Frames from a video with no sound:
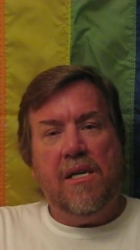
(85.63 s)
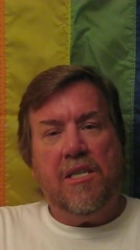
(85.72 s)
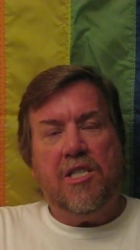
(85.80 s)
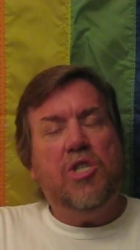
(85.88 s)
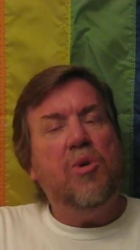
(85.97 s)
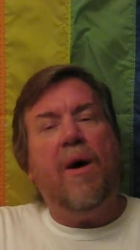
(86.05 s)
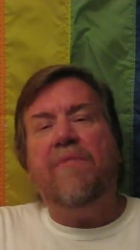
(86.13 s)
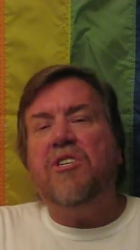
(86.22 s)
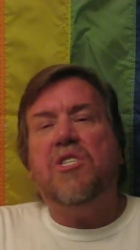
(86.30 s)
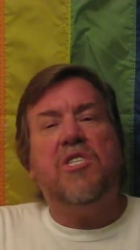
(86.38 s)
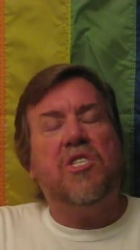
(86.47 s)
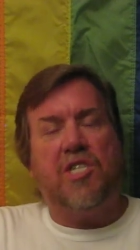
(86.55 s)
Did you ever
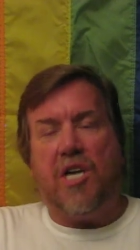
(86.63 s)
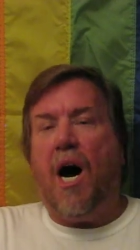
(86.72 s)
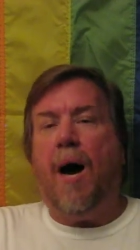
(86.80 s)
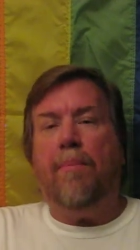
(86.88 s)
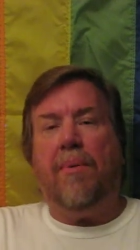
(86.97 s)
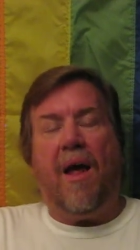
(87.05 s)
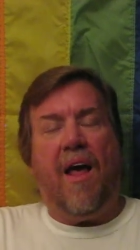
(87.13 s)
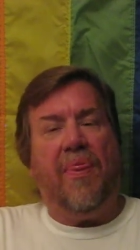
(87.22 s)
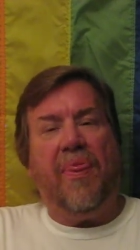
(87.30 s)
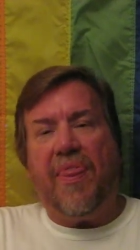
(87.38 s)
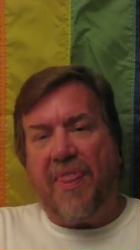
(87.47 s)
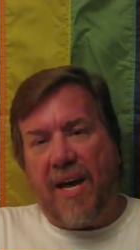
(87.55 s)
stop
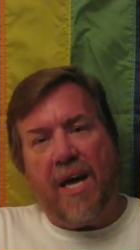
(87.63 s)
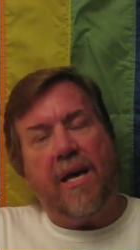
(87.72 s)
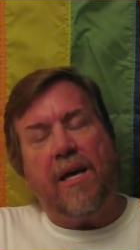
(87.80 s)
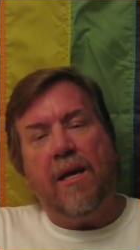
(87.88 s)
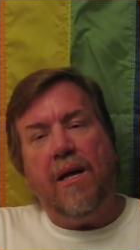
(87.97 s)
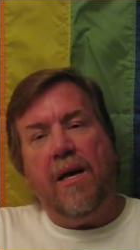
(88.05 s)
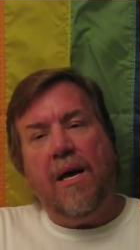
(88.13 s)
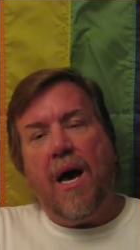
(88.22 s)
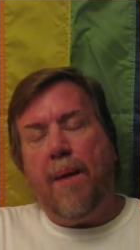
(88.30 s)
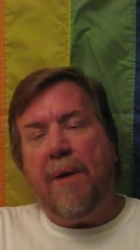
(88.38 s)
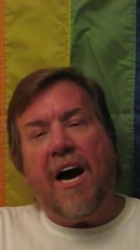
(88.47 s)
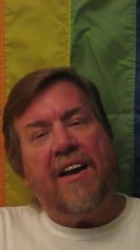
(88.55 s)
and think
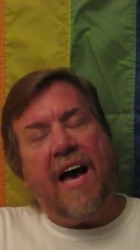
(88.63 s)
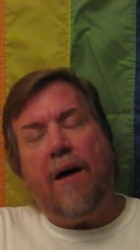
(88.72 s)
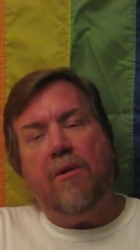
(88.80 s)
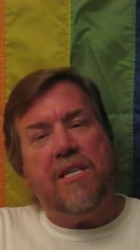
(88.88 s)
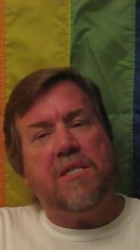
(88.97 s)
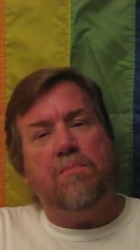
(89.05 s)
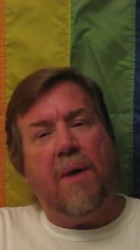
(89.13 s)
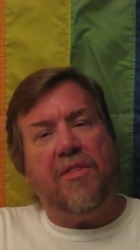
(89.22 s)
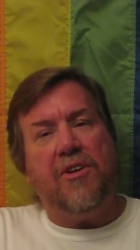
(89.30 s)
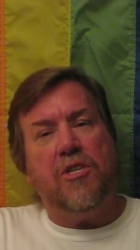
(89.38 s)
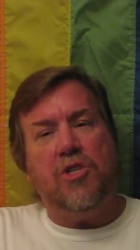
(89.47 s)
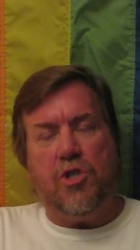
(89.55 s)
about how his
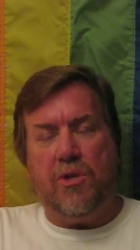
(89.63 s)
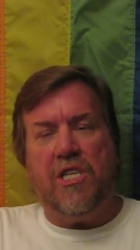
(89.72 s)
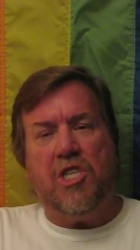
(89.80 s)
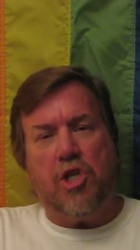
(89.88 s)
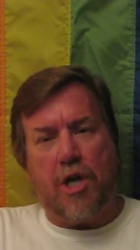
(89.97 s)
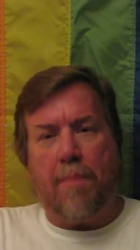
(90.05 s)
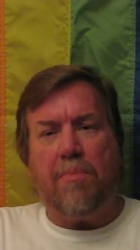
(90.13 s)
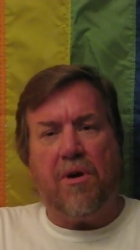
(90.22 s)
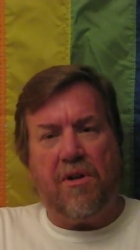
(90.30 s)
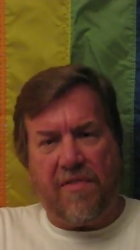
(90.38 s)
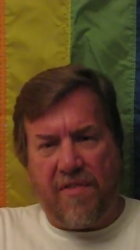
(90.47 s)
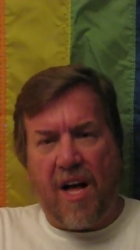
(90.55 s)
mother, Judy
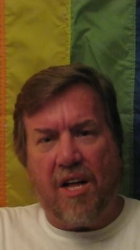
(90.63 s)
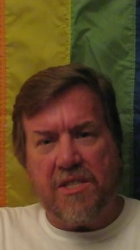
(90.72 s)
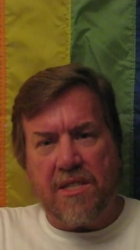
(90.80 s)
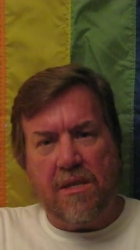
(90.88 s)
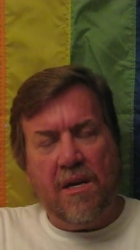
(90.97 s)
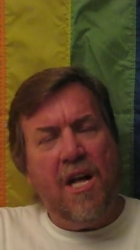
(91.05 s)
Shepard, felt